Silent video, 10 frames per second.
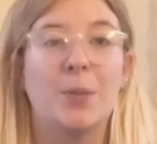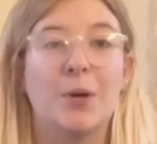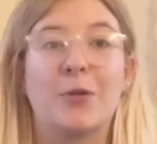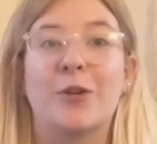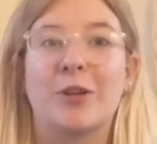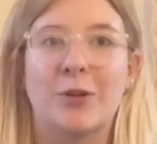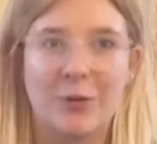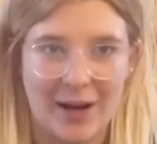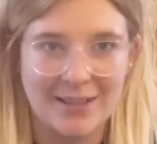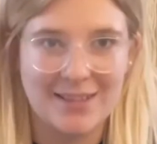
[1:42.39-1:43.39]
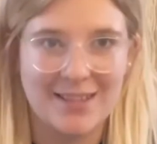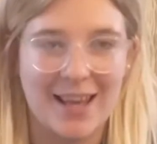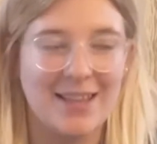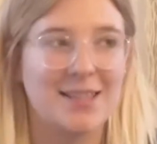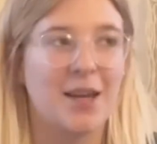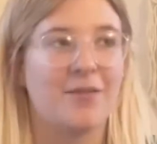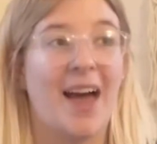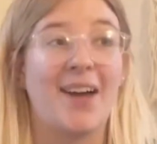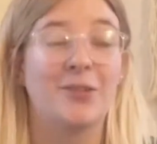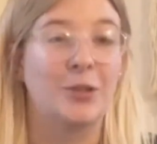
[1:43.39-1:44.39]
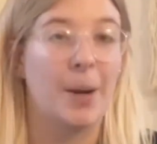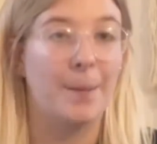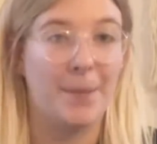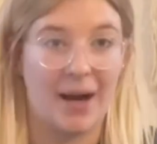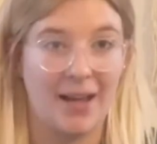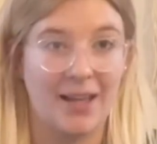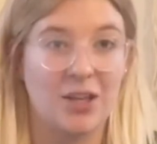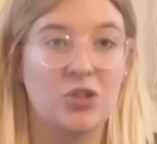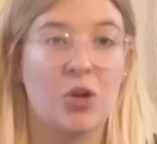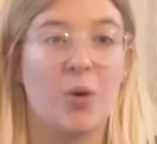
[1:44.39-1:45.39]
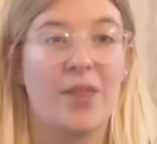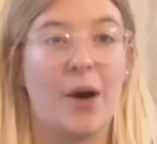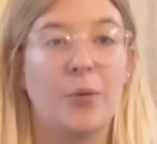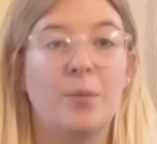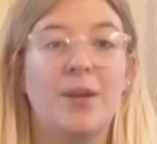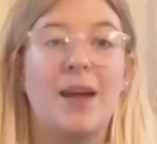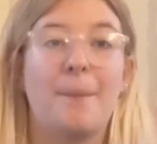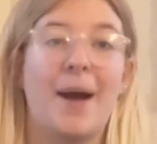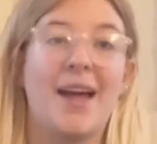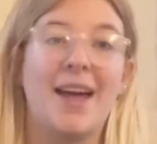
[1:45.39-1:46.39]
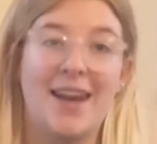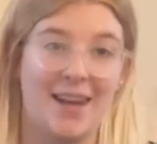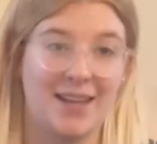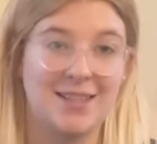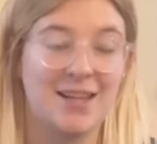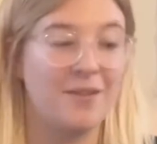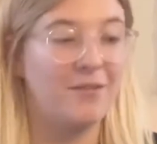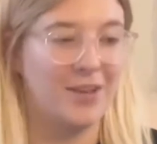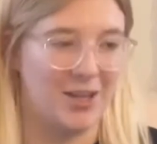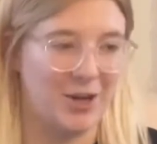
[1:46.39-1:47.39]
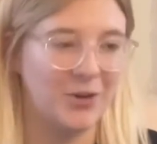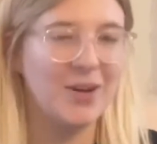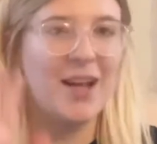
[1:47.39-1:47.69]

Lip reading: regrets and stuff that I regret buying, so that will be my next video.